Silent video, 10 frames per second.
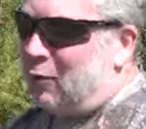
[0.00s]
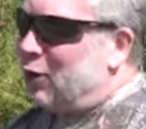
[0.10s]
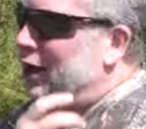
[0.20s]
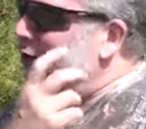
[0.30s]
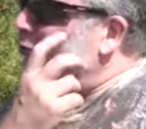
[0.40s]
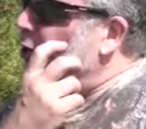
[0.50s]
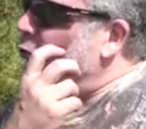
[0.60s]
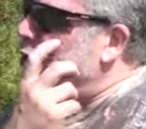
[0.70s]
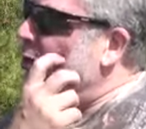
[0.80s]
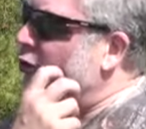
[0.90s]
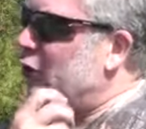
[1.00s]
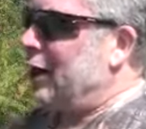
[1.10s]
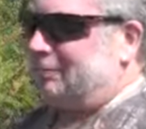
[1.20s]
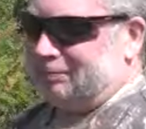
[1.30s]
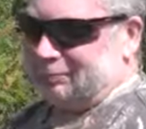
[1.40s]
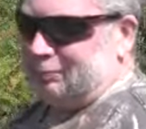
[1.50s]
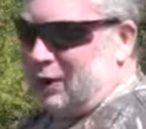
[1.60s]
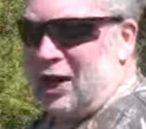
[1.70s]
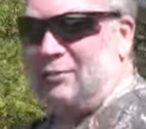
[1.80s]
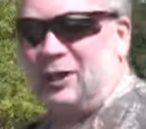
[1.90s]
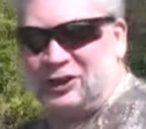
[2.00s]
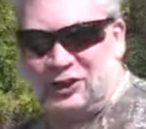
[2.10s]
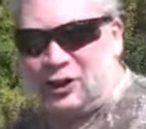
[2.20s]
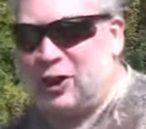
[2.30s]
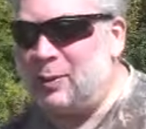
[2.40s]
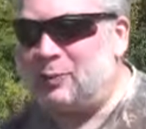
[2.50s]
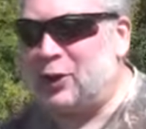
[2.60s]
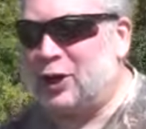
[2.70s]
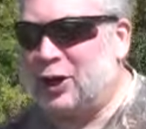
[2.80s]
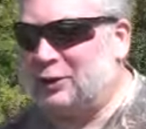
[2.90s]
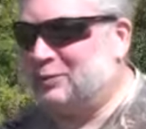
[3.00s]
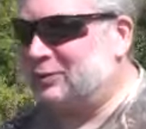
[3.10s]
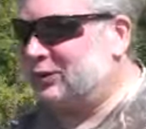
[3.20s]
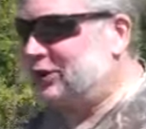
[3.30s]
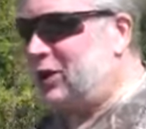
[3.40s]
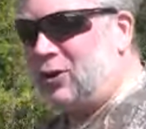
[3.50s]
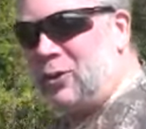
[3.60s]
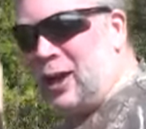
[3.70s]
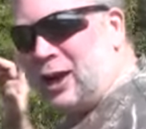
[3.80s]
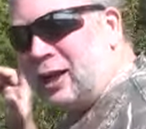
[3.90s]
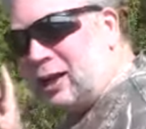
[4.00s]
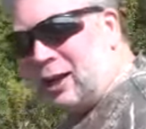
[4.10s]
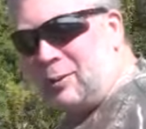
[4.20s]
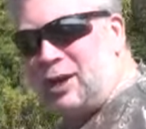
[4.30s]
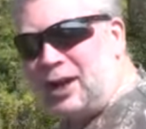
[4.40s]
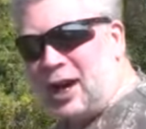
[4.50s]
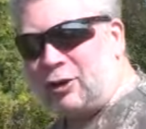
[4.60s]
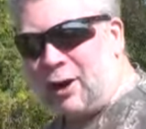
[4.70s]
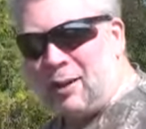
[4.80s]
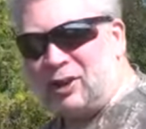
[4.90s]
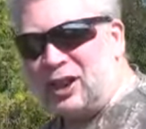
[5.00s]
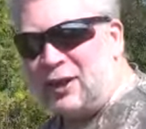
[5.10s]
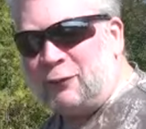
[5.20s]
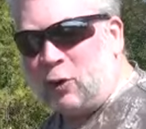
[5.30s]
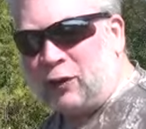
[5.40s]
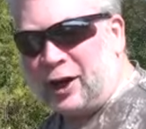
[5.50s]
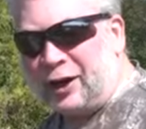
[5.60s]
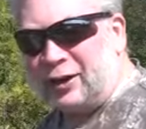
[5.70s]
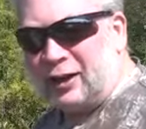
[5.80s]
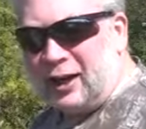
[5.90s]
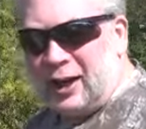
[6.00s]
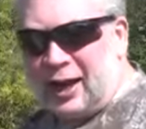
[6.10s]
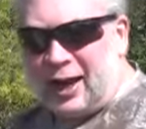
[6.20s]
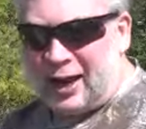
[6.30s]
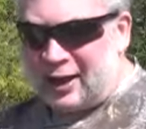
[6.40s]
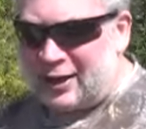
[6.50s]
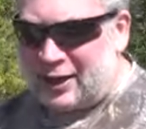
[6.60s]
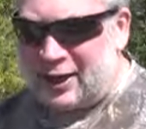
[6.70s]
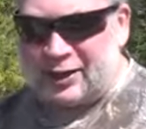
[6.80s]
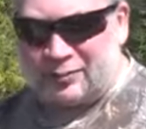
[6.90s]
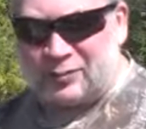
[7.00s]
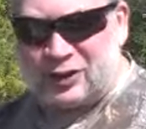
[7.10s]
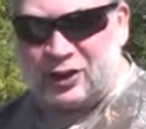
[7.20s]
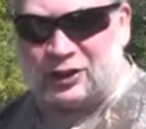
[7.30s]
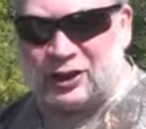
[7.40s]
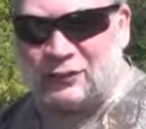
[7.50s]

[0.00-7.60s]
when it would have been great. But it's still going to be pretty good. So let me grab a leaf over here and start this